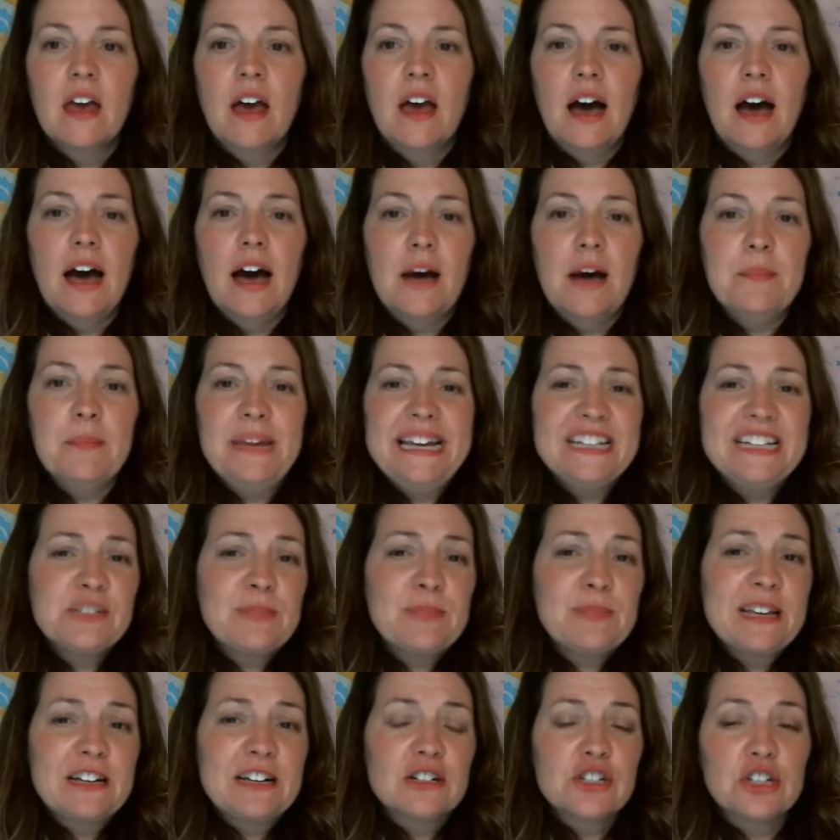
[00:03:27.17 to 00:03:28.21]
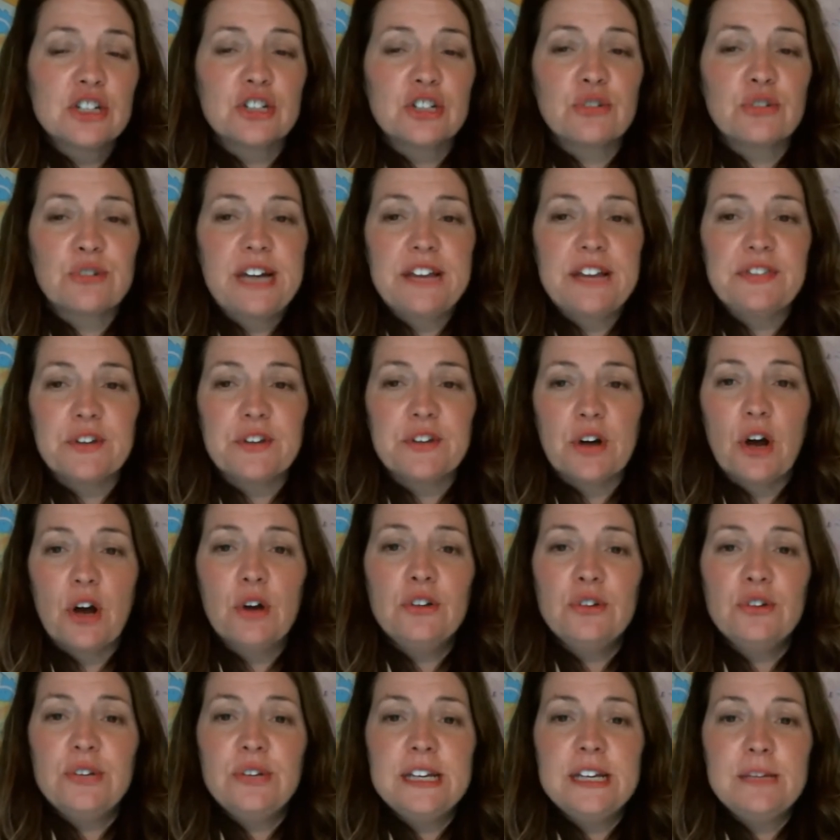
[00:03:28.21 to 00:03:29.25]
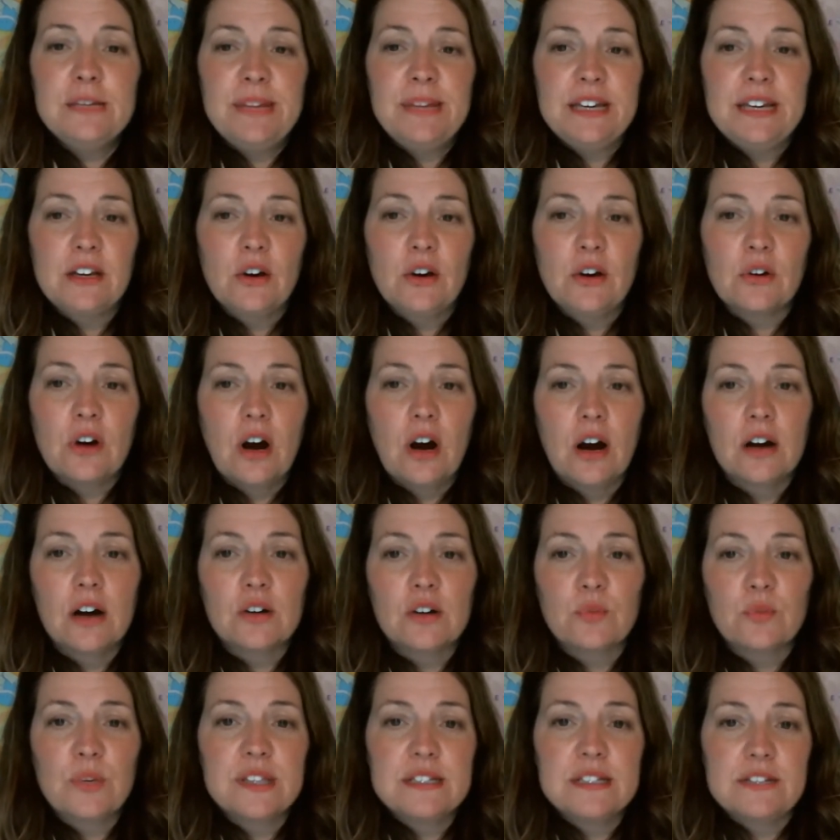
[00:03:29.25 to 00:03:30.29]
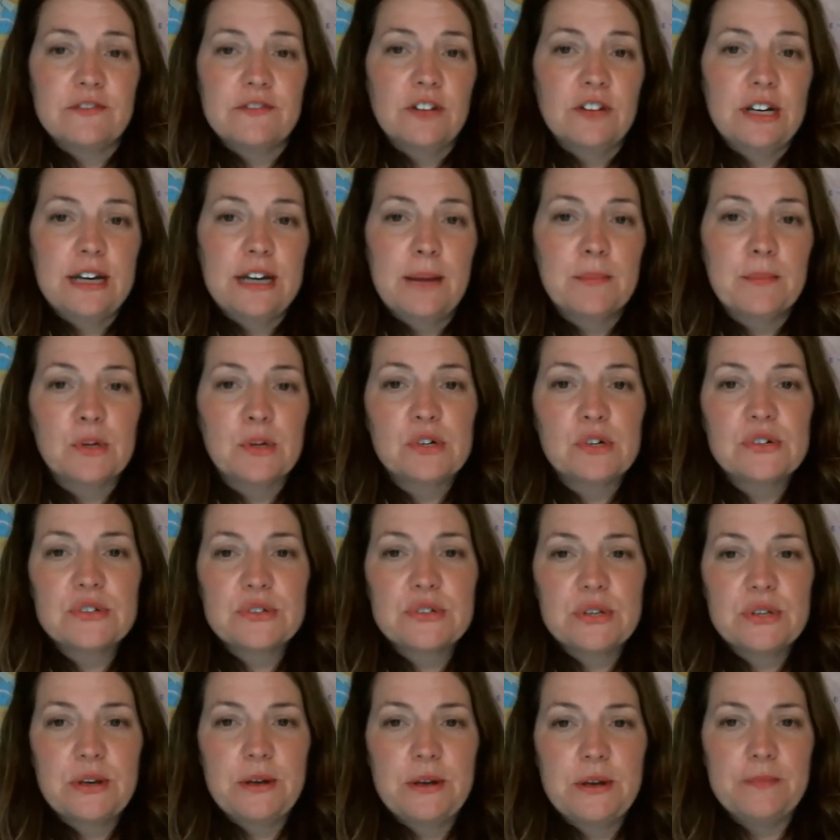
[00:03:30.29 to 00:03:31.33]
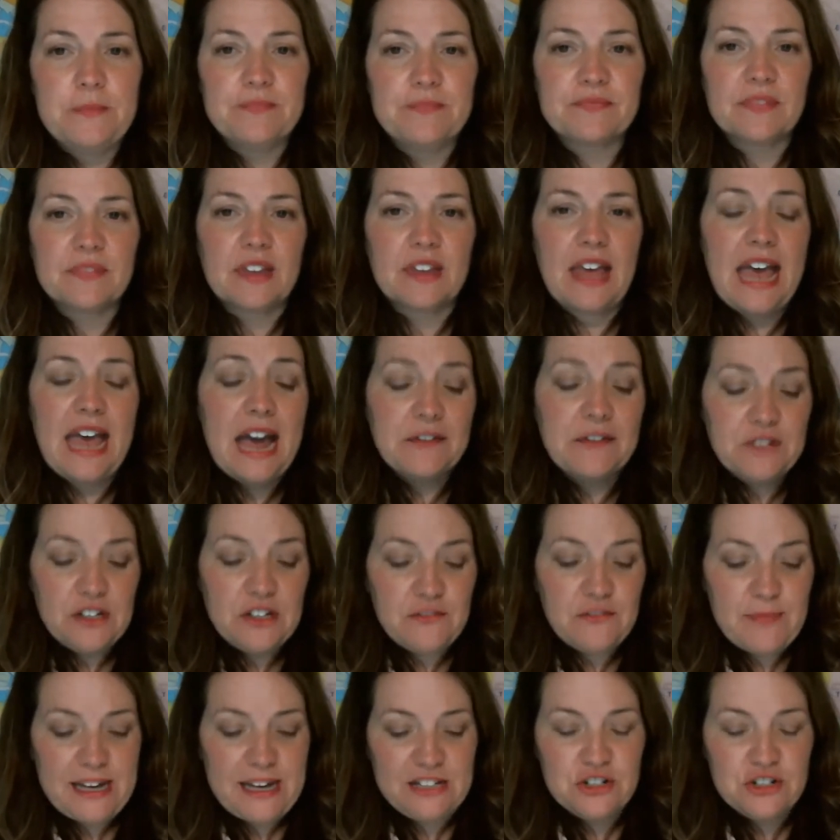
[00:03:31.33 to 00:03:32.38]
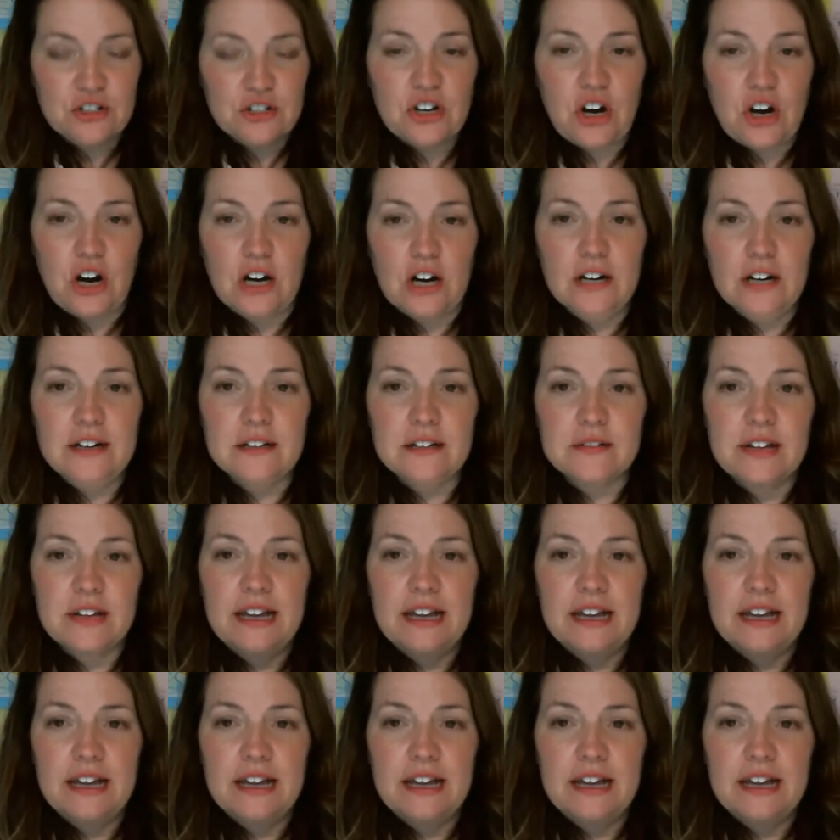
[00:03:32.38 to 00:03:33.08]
Um, each player should create their own unique bingo card with different numbers. After you've made your card,